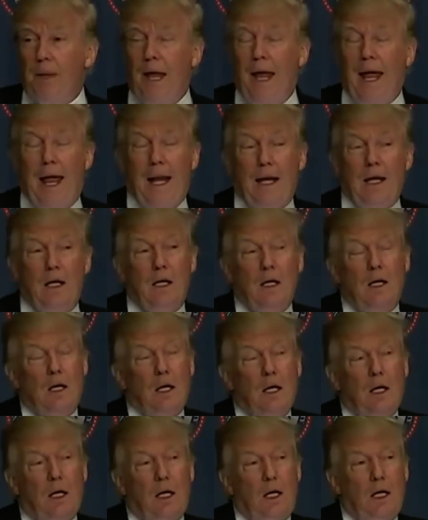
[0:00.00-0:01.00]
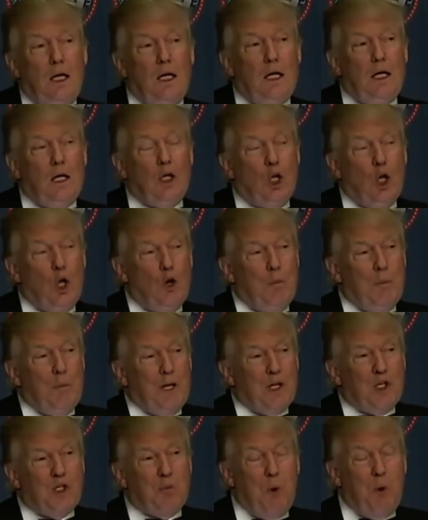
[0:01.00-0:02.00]
And he loaned
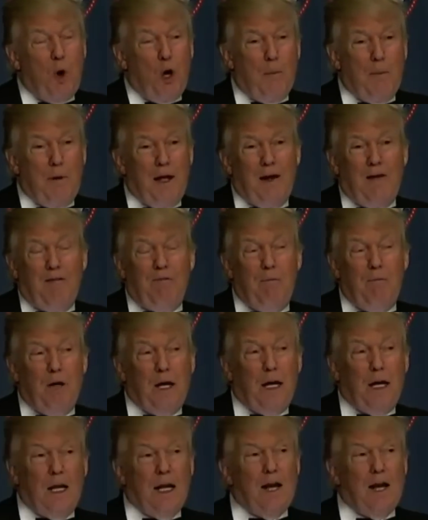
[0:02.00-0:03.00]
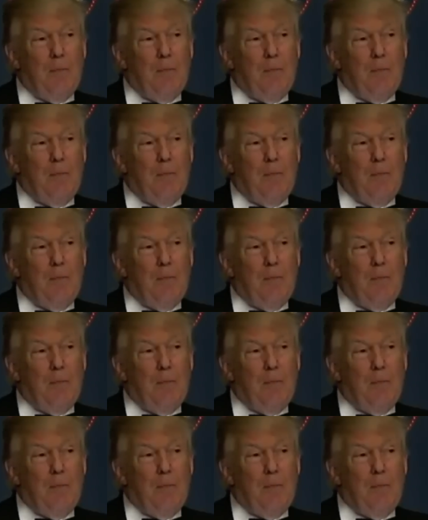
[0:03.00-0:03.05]
me a small amount of money,